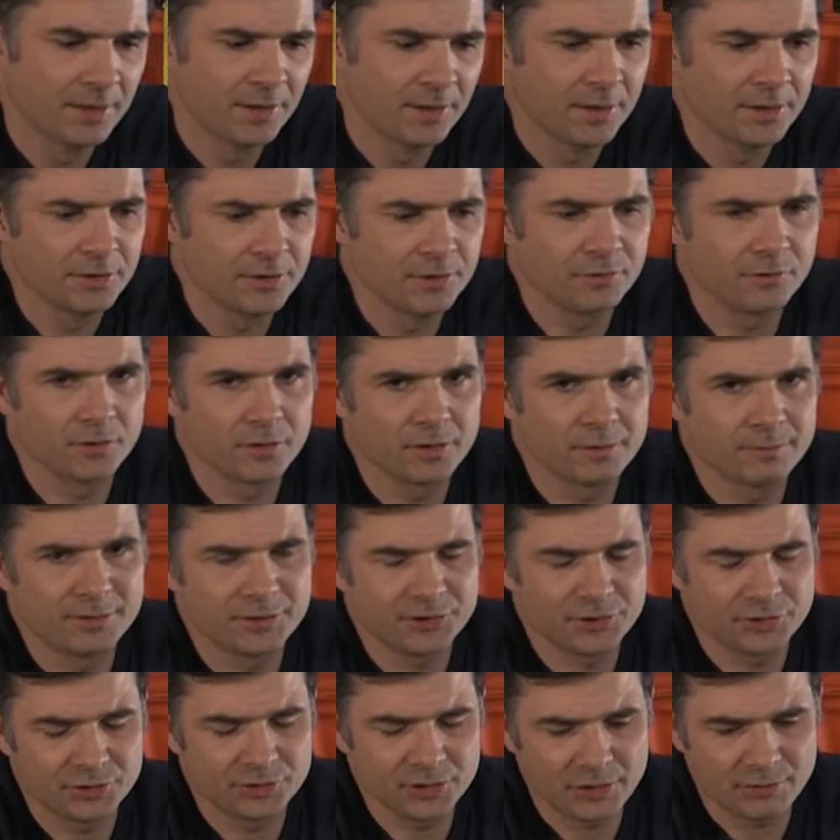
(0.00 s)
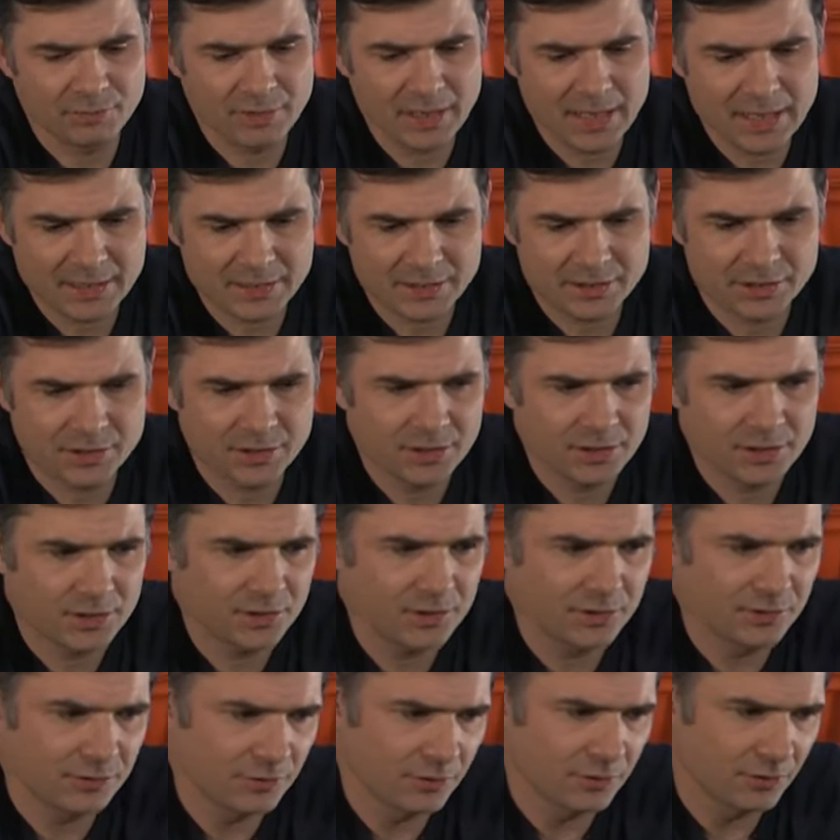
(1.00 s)
you've got the mission director,
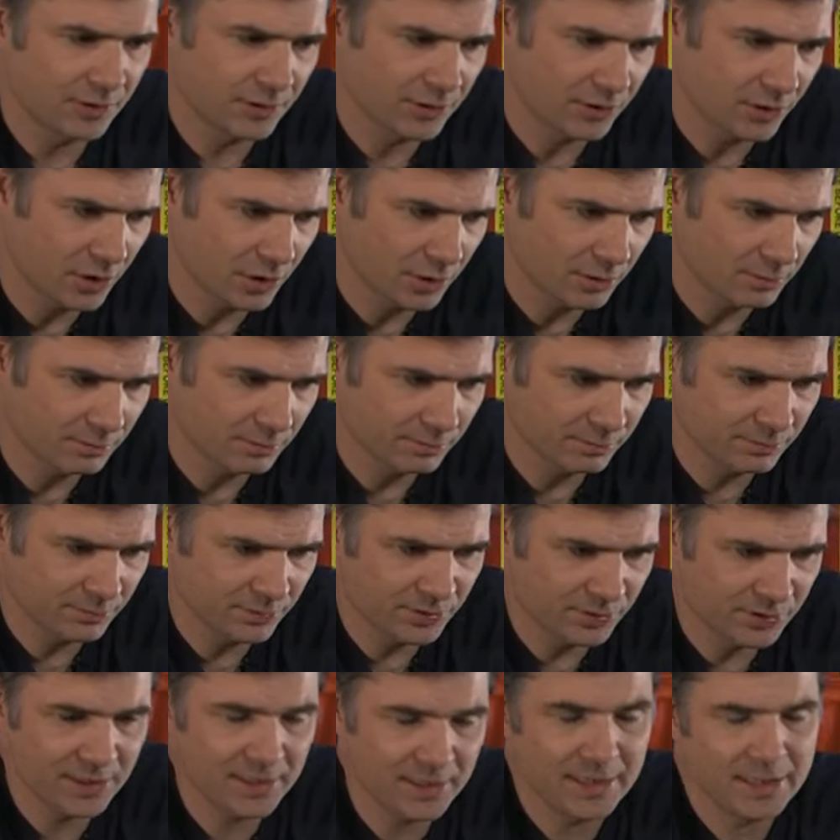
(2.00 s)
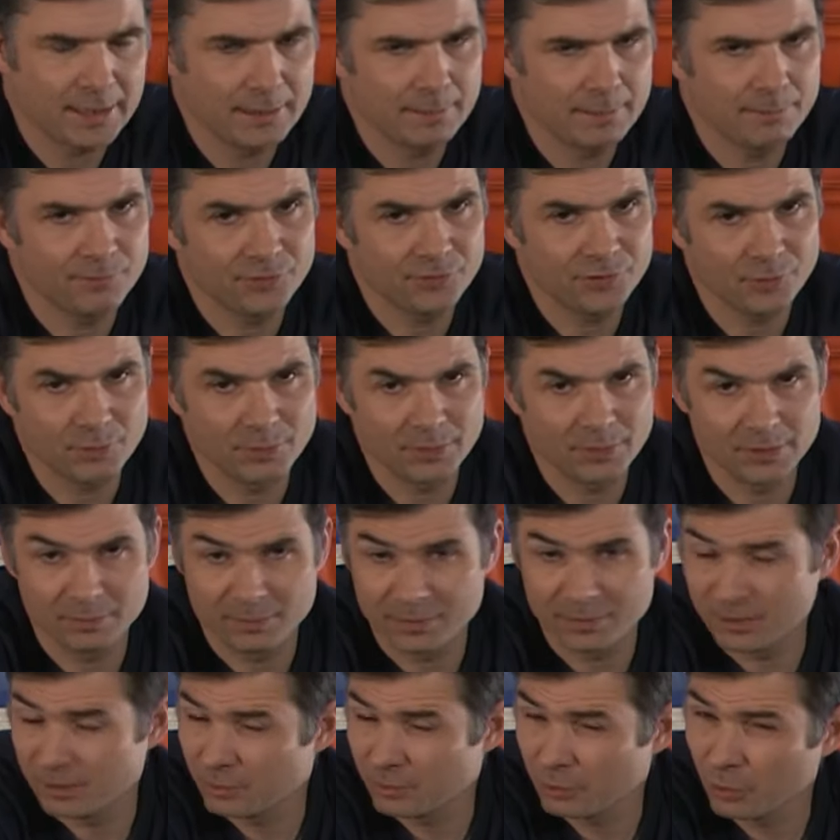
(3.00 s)
you've got the comms team, so there'd be
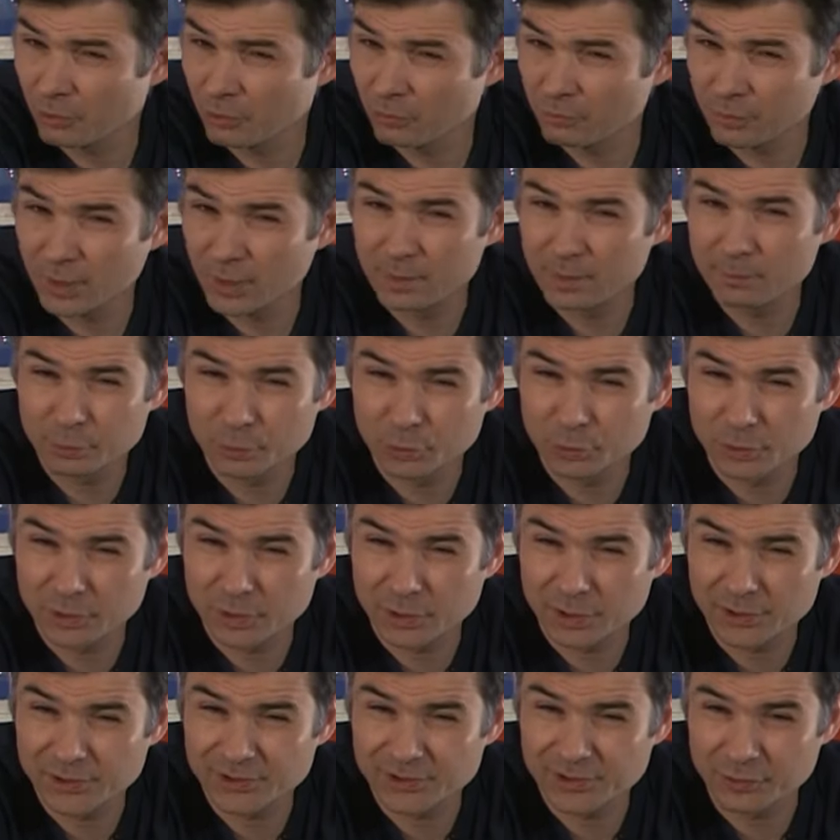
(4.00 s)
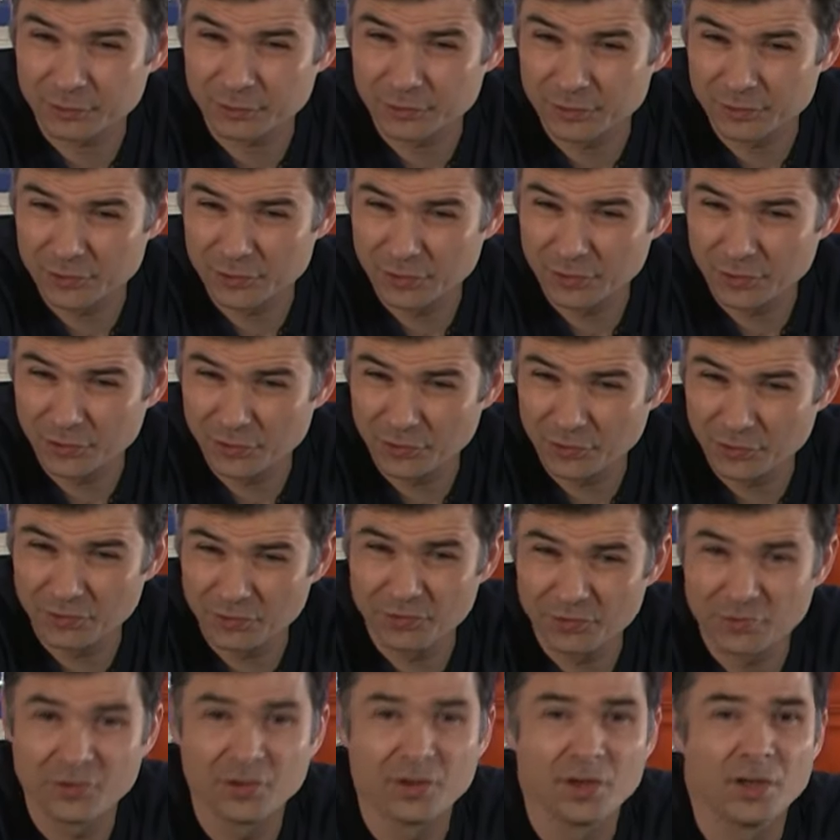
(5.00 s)
a lot of live broadcasting on the
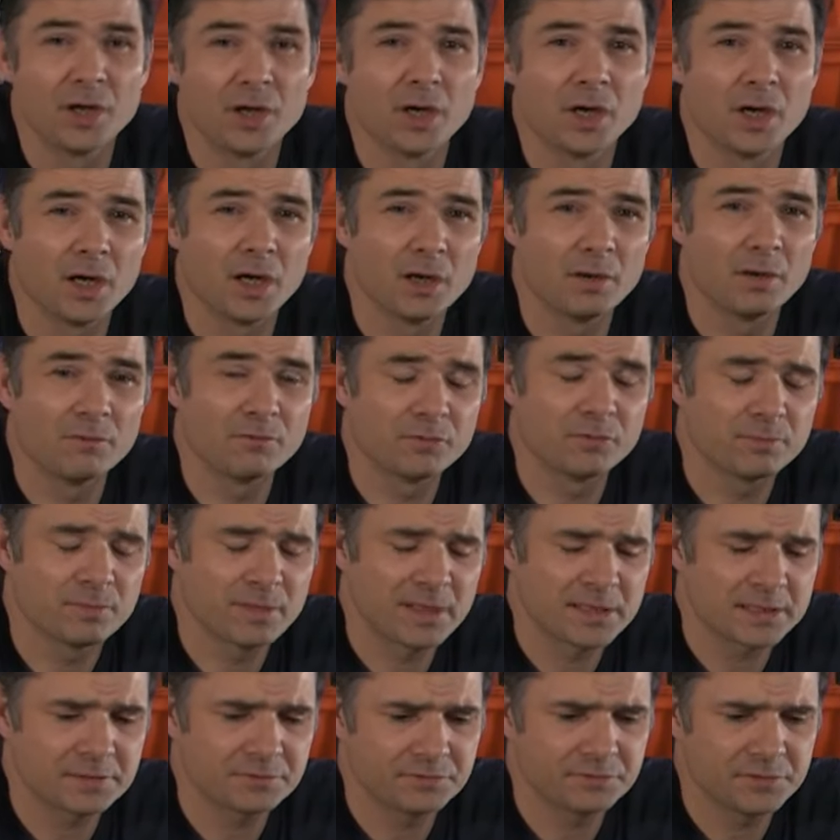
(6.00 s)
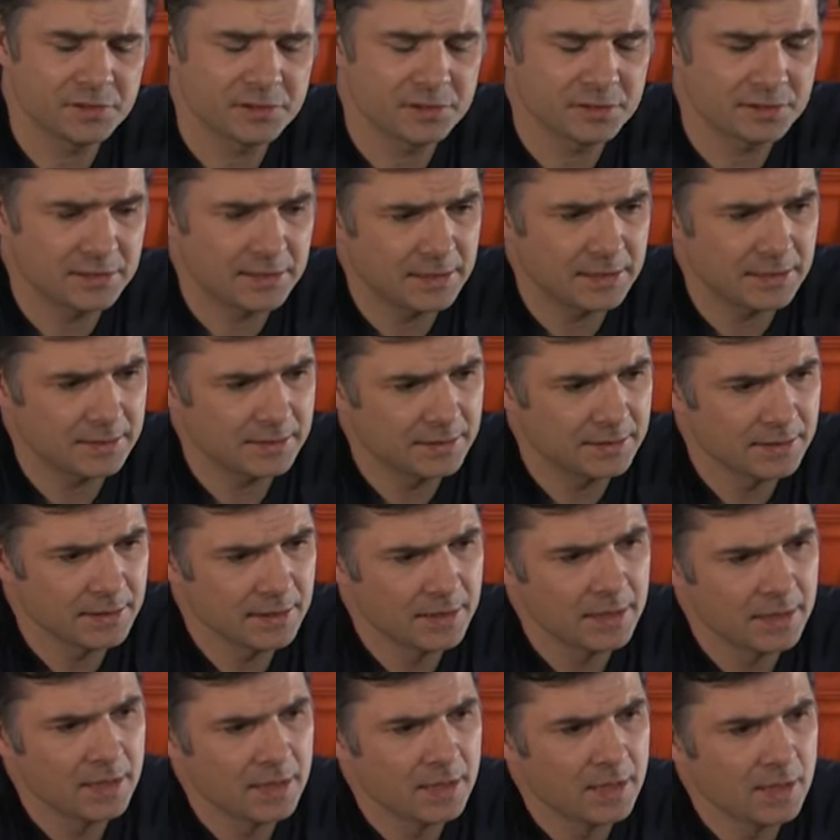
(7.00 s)
news from Next and First Ascent.
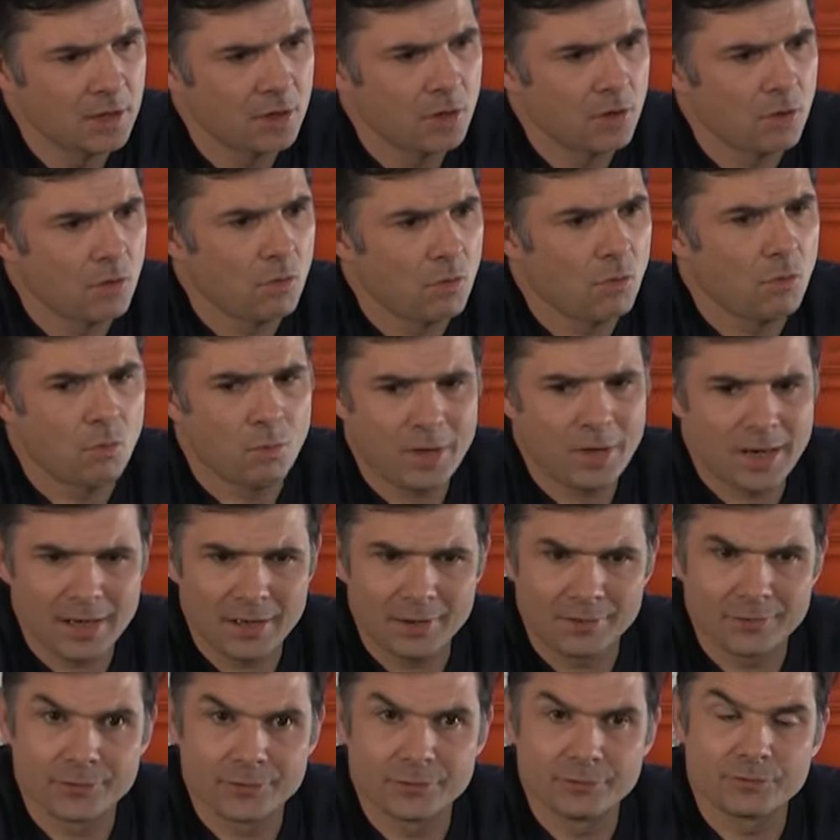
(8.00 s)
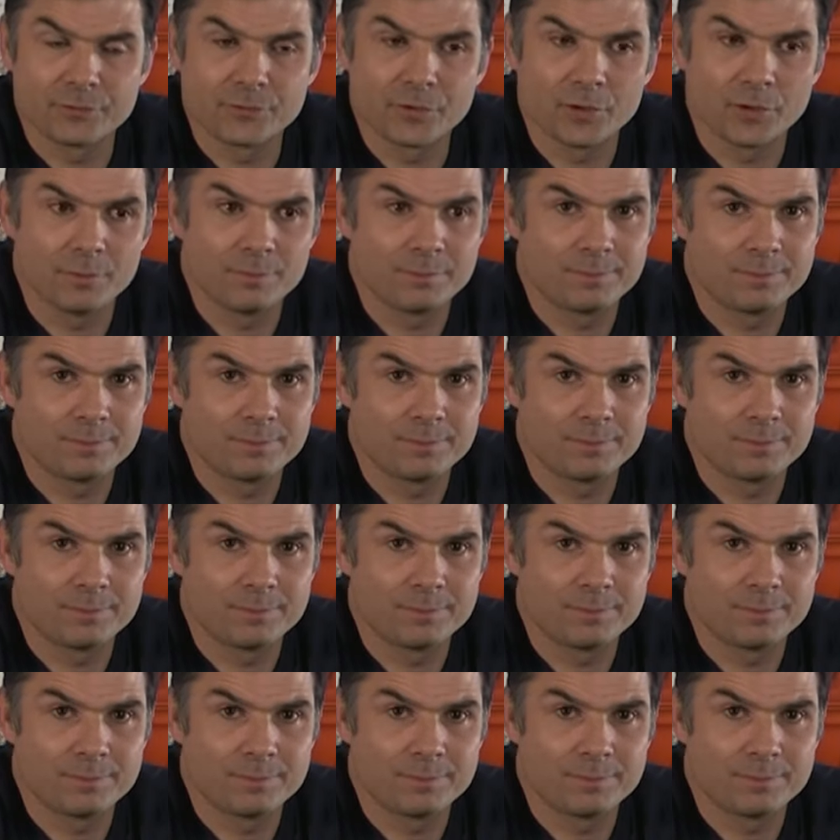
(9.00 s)
Wow, you've got